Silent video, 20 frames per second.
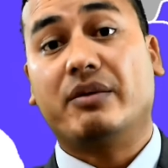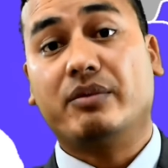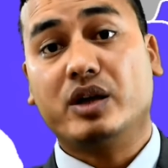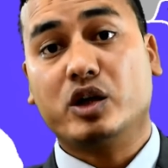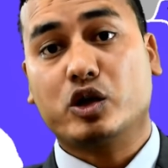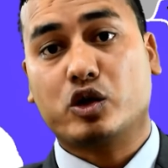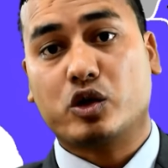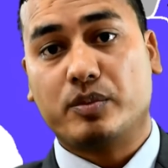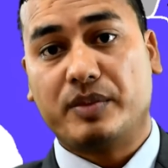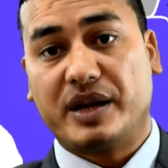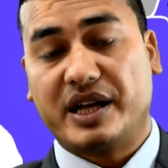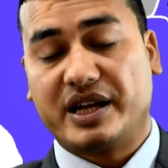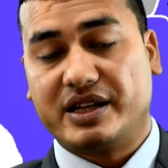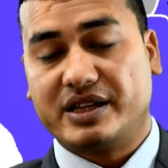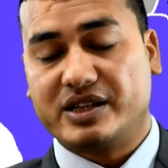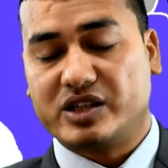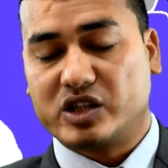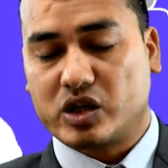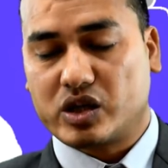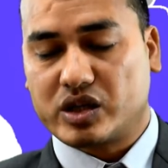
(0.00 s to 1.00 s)
equipment
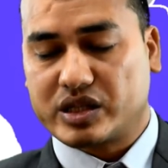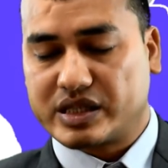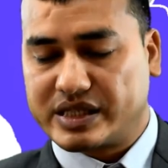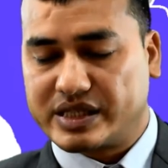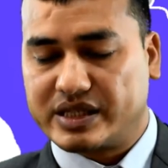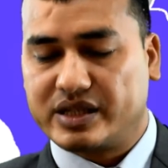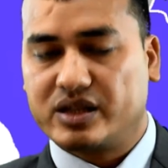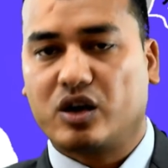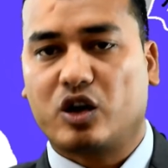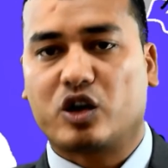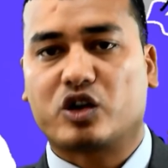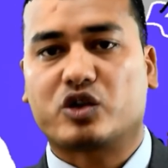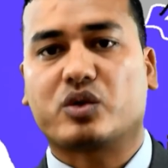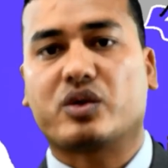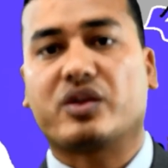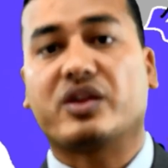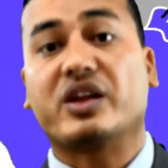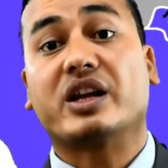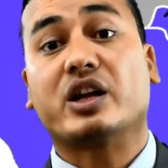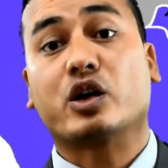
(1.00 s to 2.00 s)
industry also,
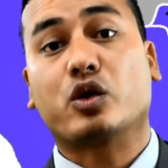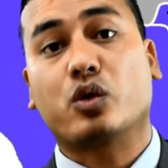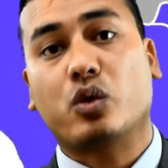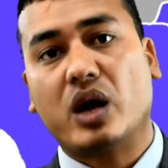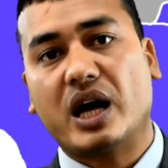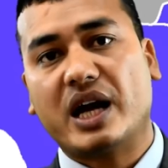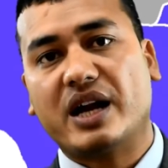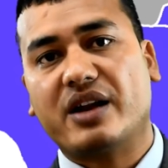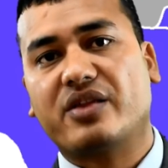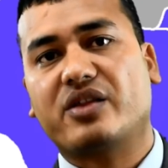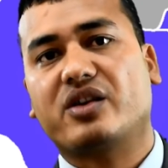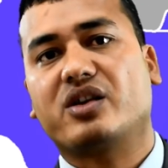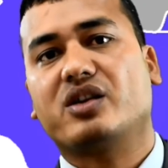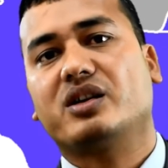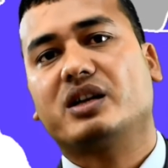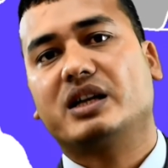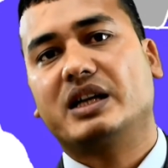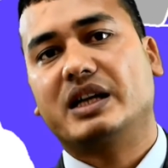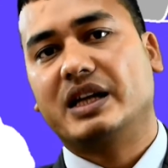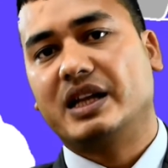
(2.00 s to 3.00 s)
they require the
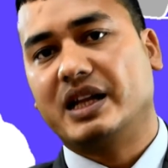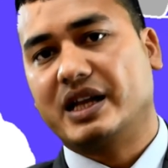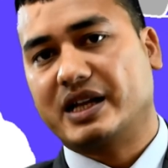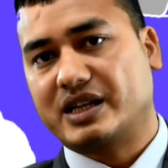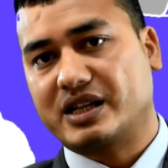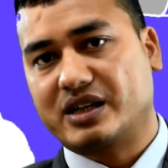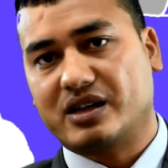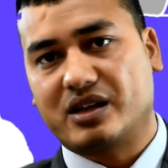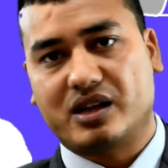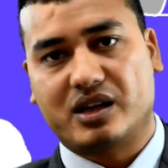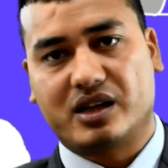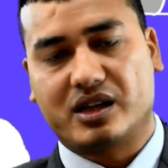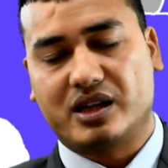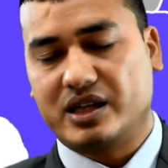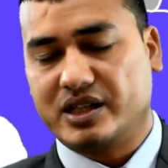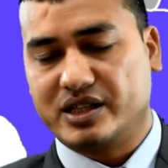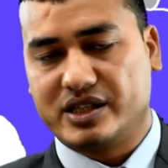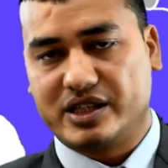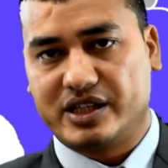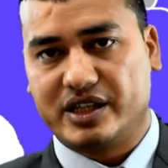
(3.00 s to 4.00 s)
electrical
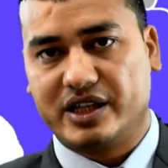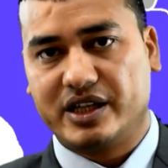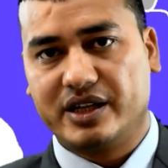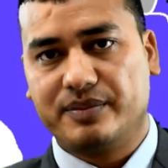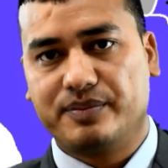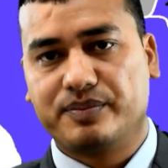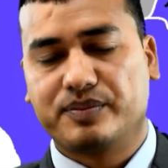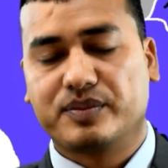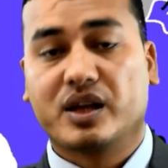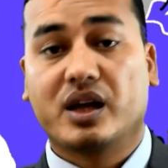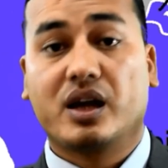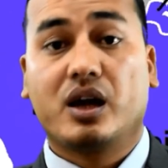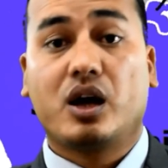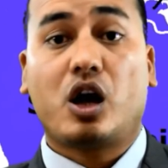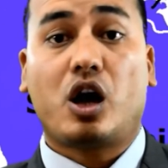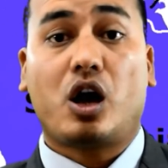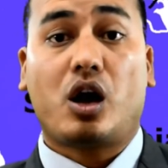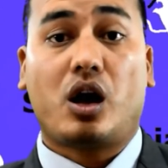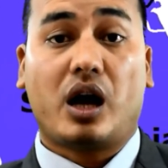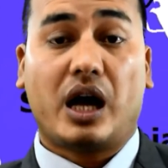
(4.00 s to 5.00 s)
engineer.
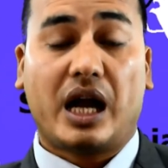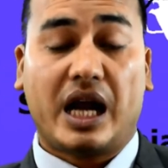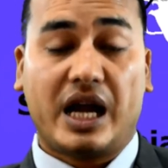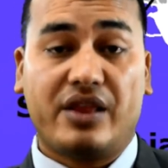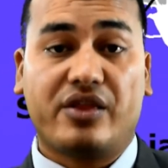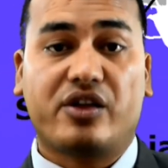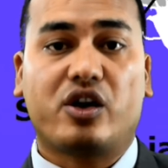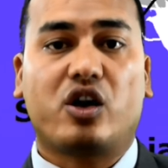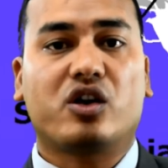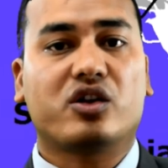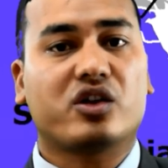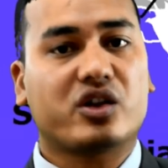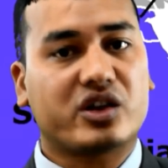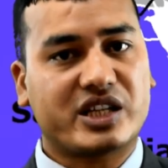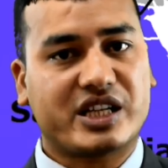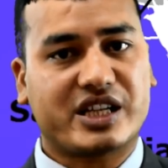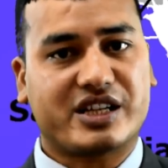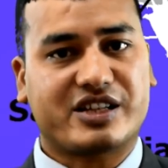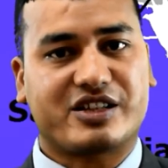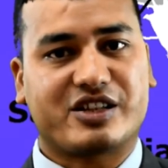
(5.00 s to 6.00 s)
And the other
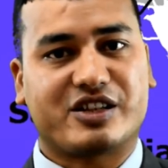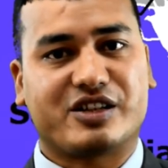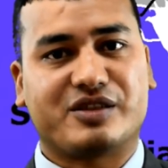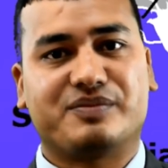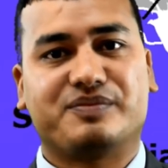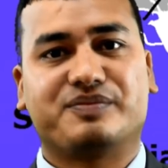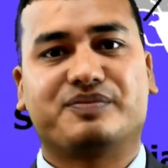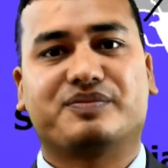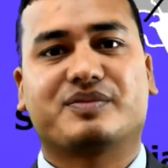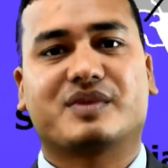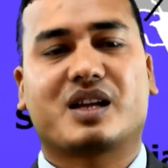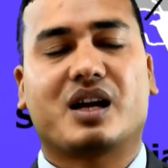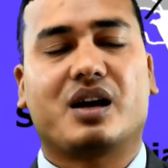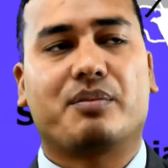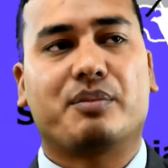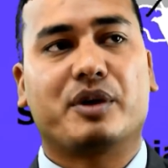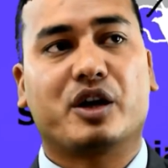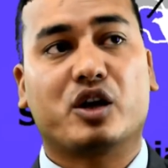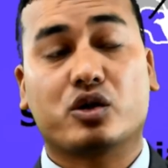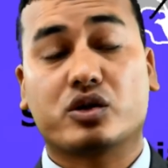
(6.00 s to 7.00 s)
sector,
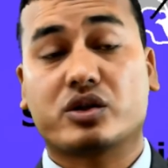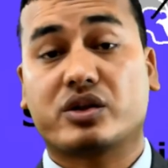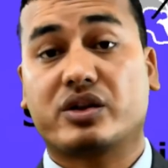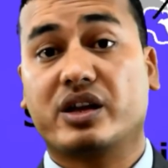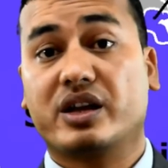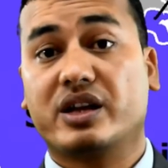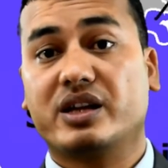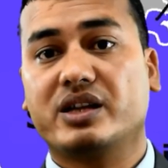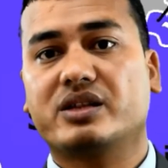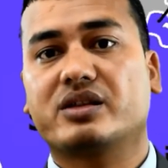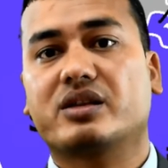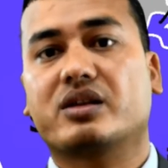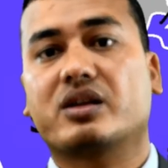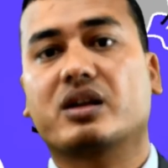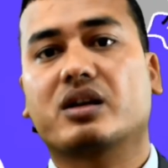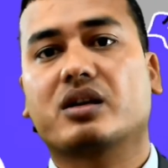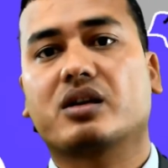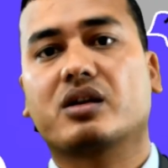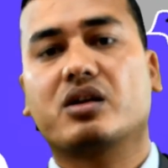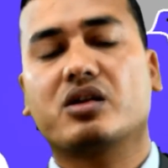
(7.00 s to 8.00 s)
because there is the
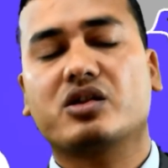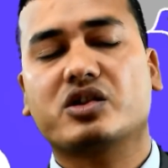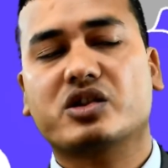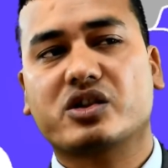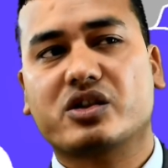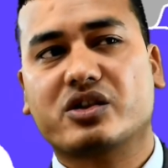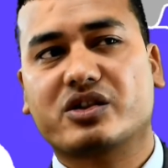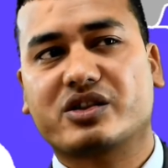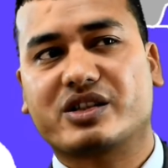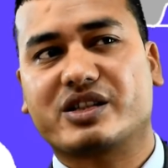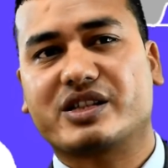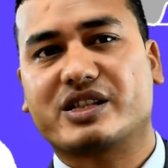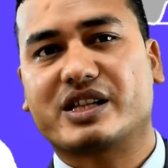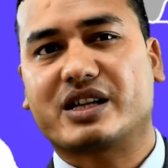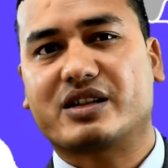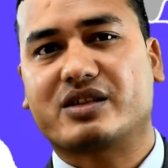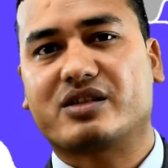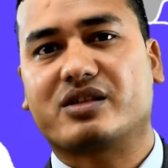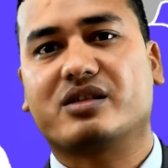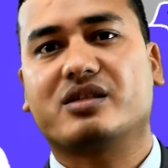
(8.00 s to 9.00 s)
construction
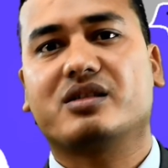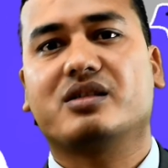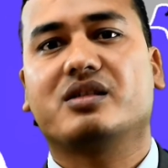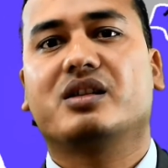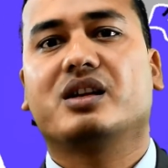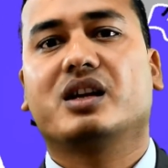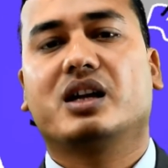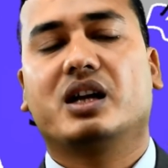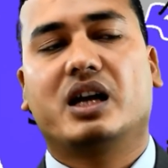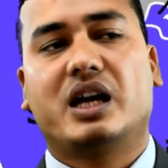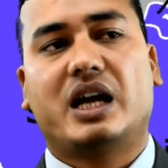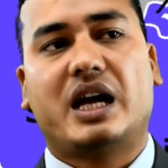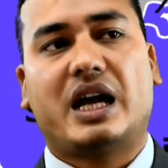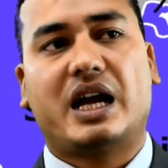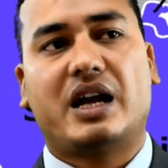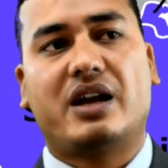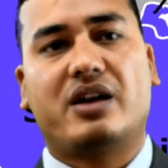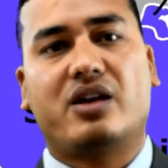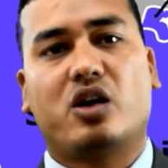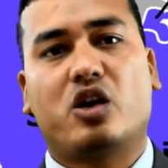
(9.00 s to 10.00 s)
sector
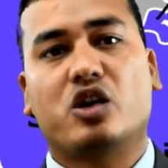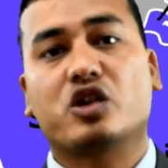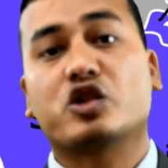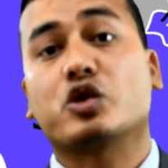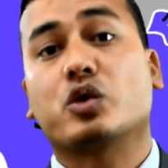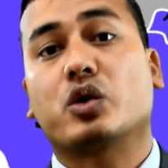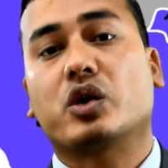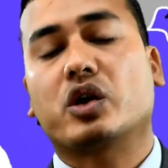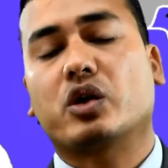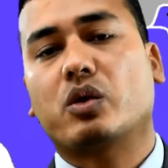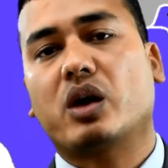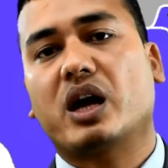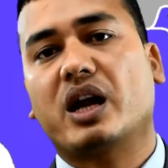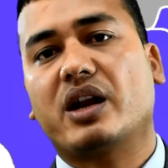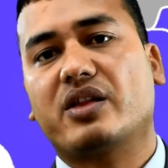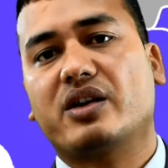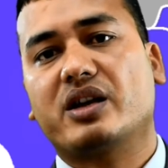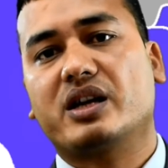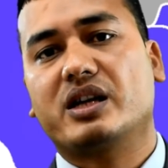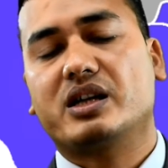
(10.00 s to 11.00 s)
and also require
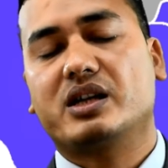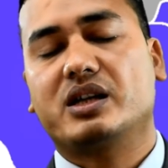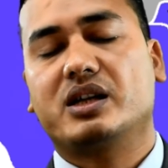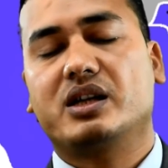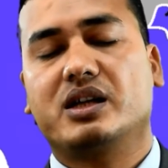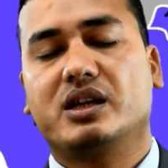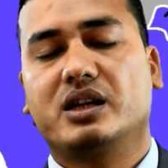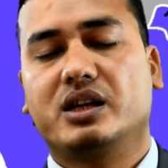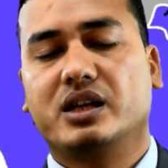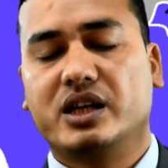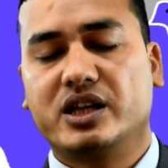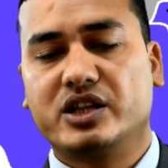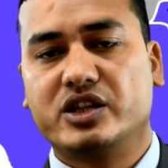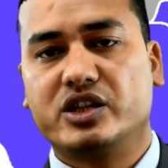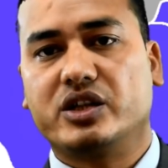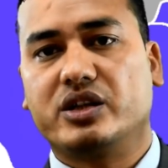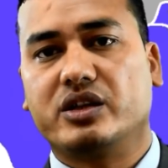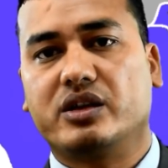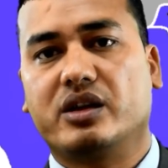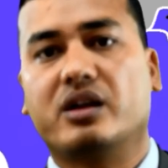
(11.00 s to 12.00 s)
the
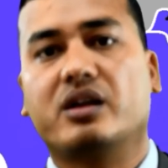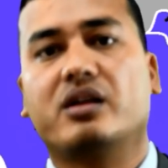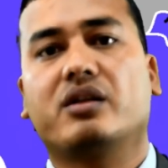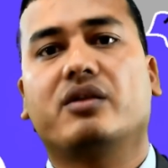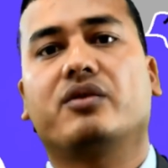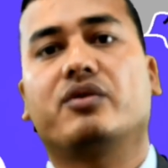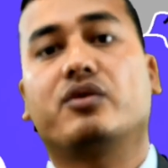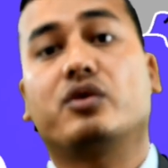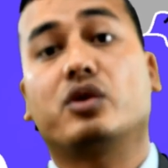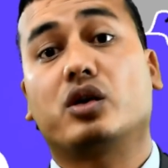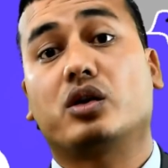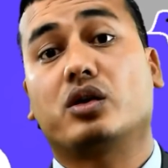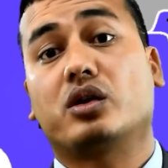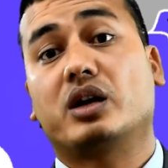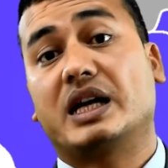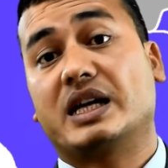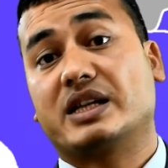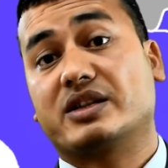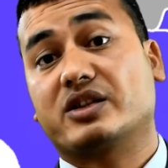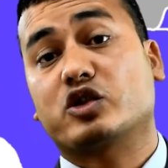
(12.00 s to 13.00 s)
engineer for as
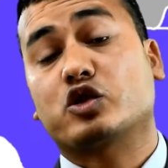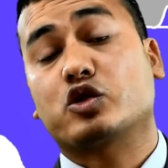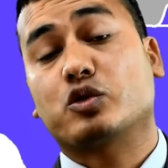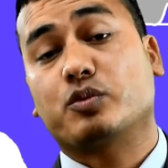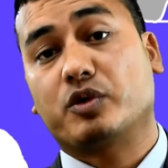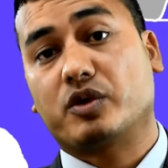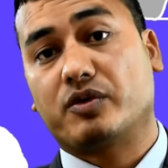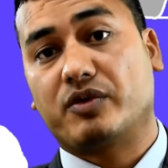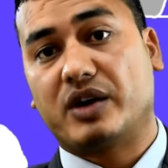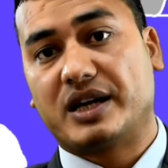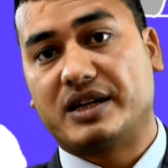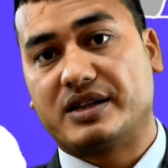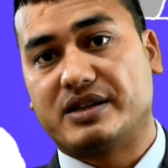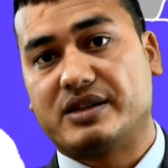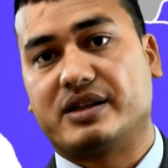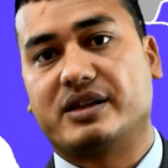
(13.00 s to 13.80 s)
a supervisor,